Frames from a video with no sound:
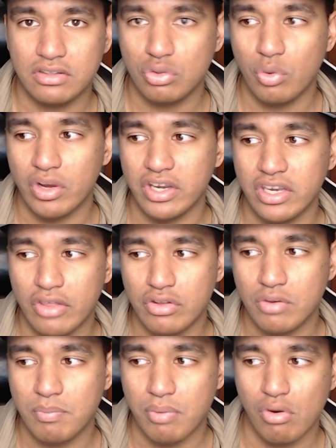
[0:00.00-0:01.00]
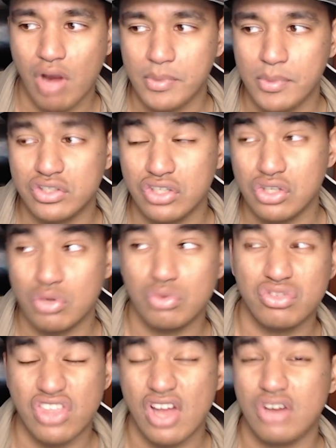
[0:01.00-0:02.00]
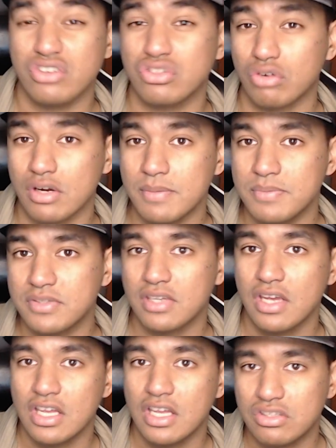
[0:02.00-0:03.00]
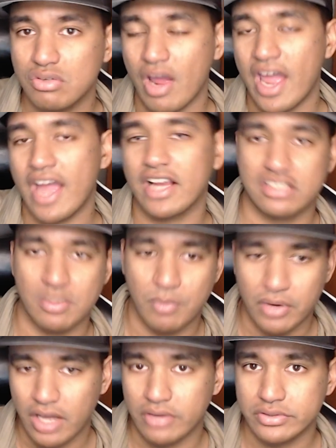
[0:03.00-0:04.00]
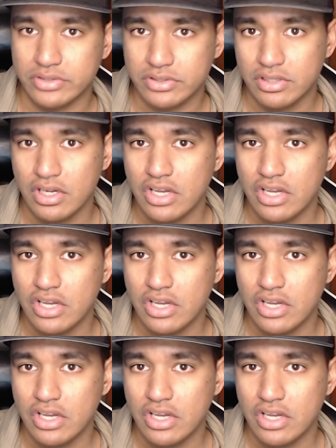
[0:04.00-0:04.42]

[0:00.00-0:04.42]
to another programmer to use their scripts to hack someone else.